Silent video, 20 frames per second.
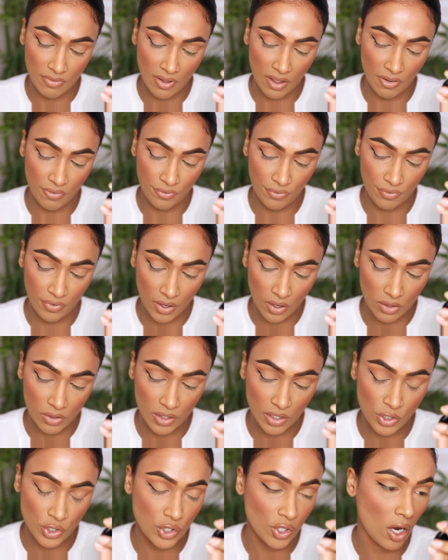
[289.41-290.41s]
a
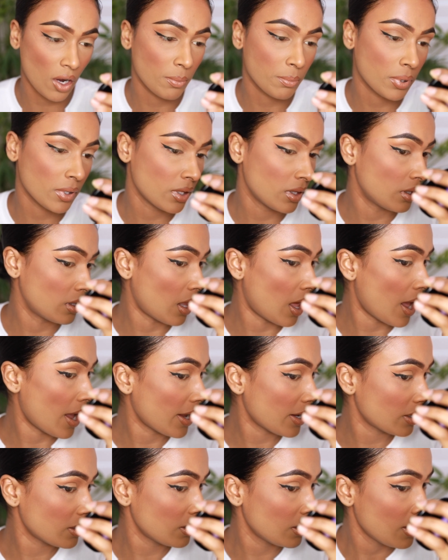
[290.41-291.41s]
fairly sharp
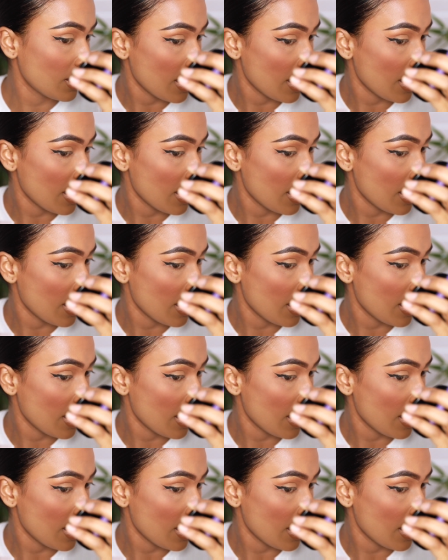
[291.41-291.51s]
line,